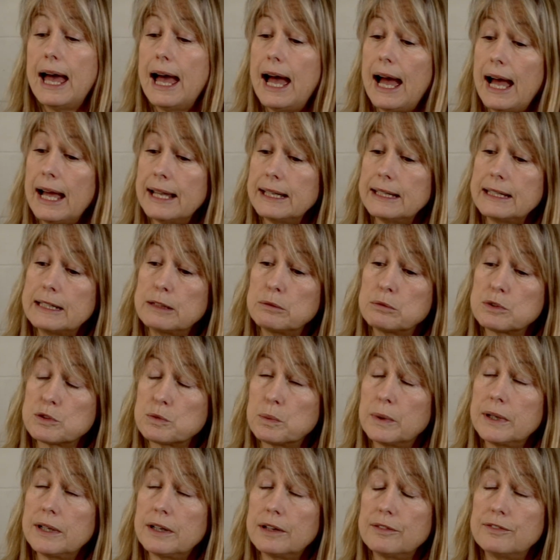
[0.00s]
And it was
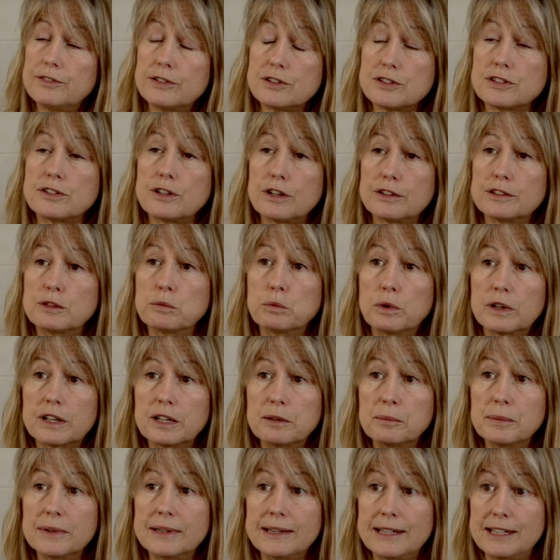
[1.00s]
when I first started
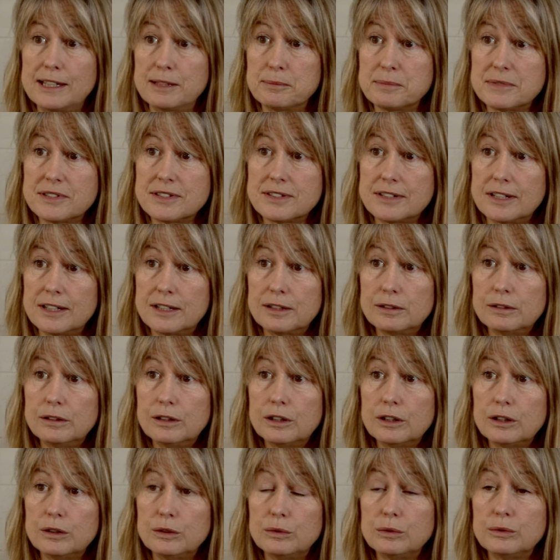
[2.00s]
working with Liam Steele,
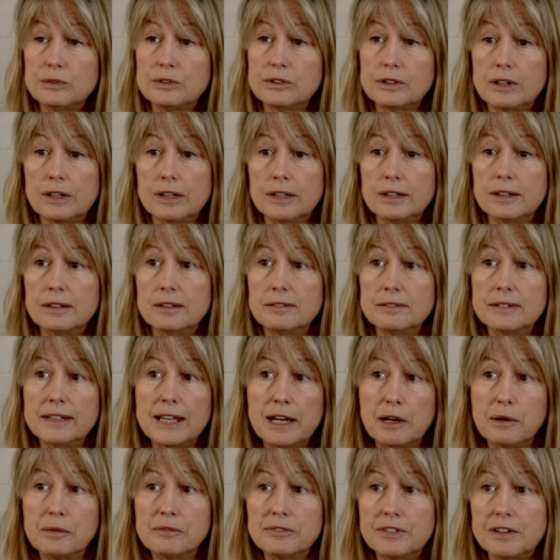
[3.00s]
who's
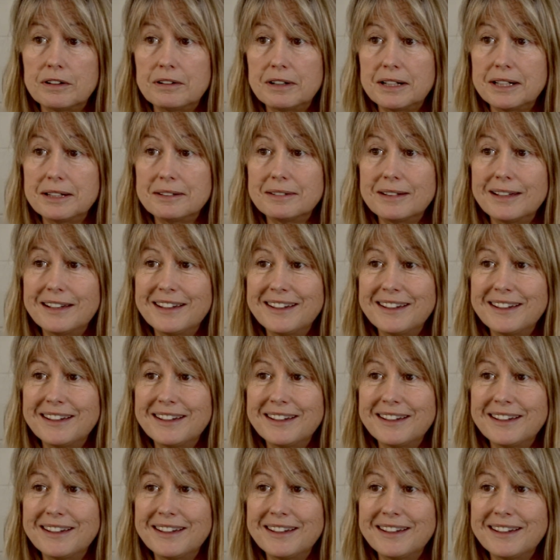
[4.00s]
now very